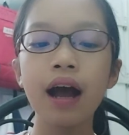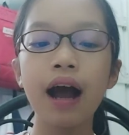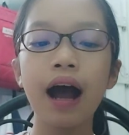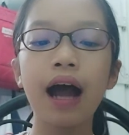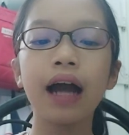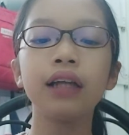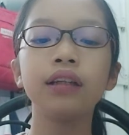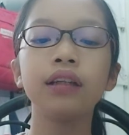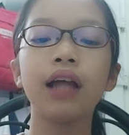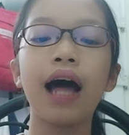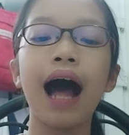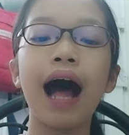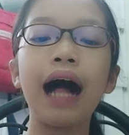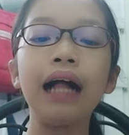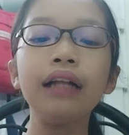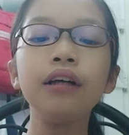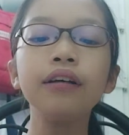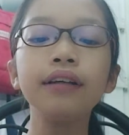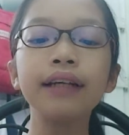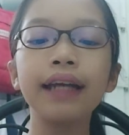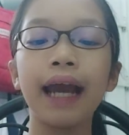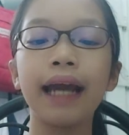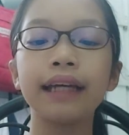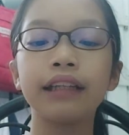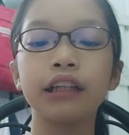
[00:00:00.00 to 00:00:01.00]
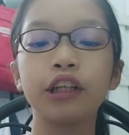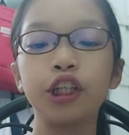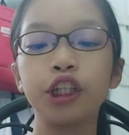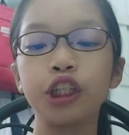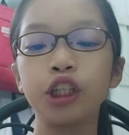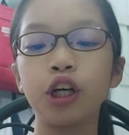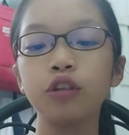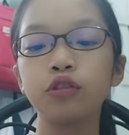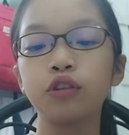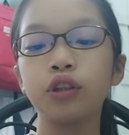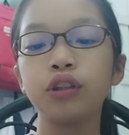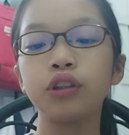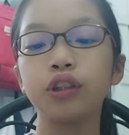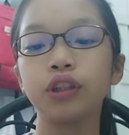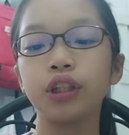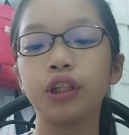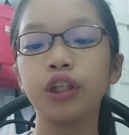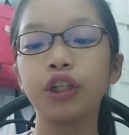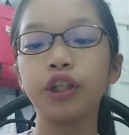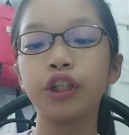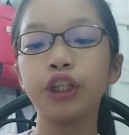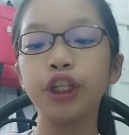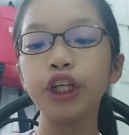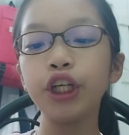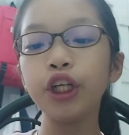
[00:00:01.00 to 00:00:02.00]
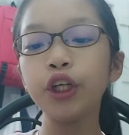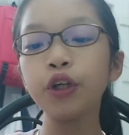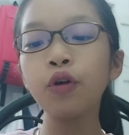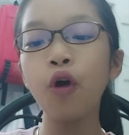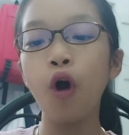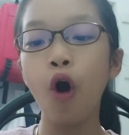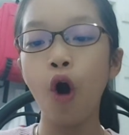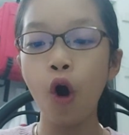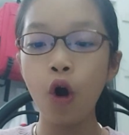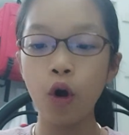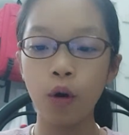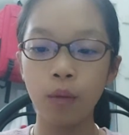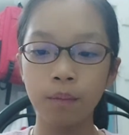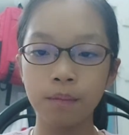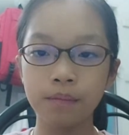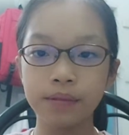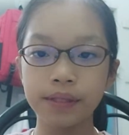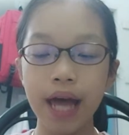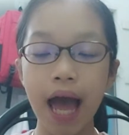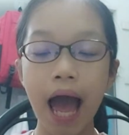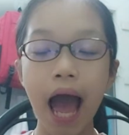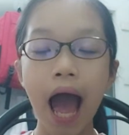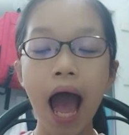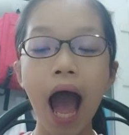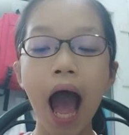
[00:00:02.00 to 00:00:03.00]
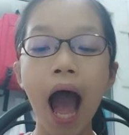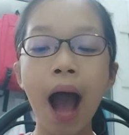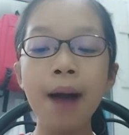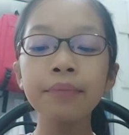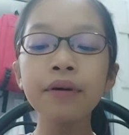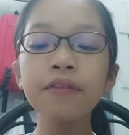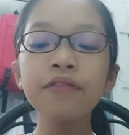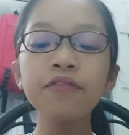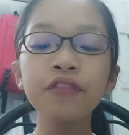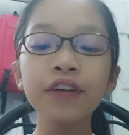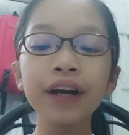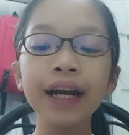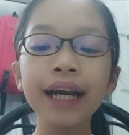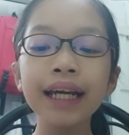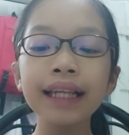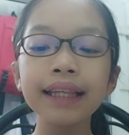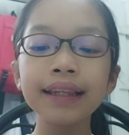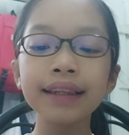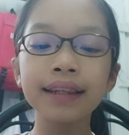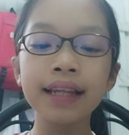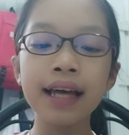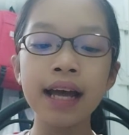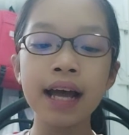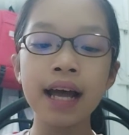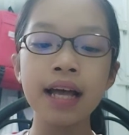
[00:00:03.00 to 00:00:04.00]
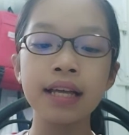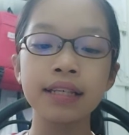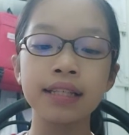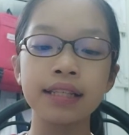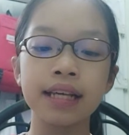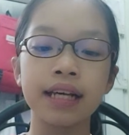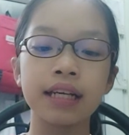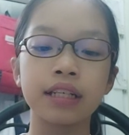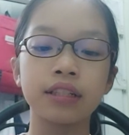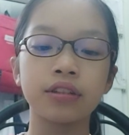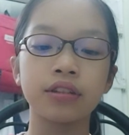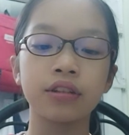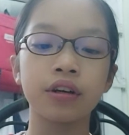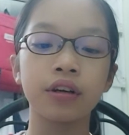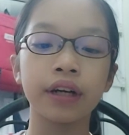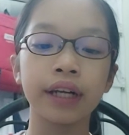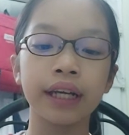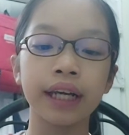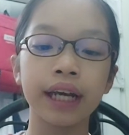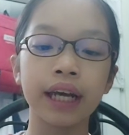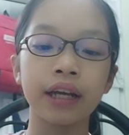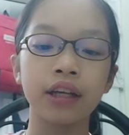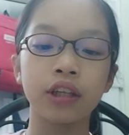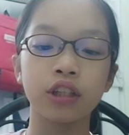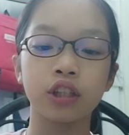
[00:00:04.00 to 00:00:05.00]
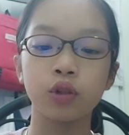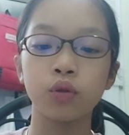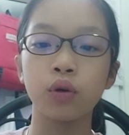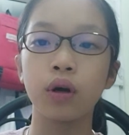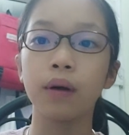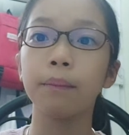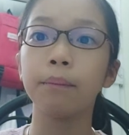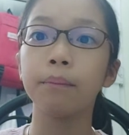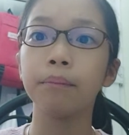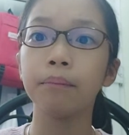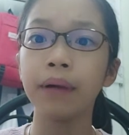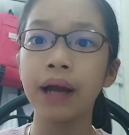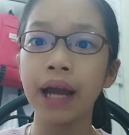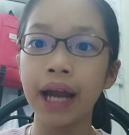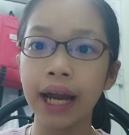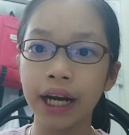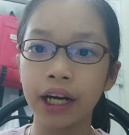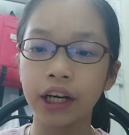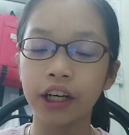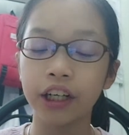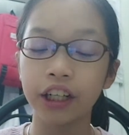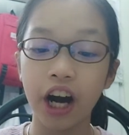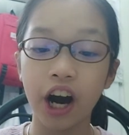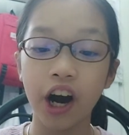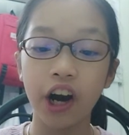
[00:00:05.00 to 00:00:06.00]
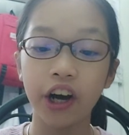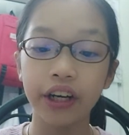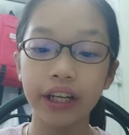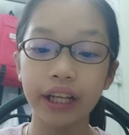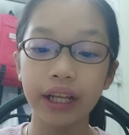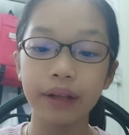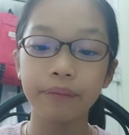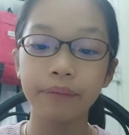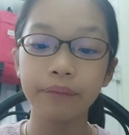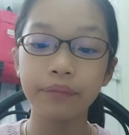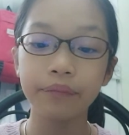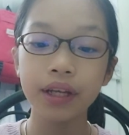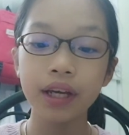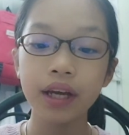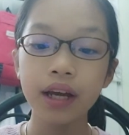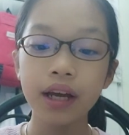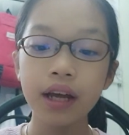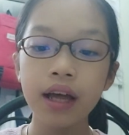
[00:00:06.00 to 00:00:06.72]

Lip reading: I'll allocate the children to their new homes. I'm afraid this is turning into a bear garden.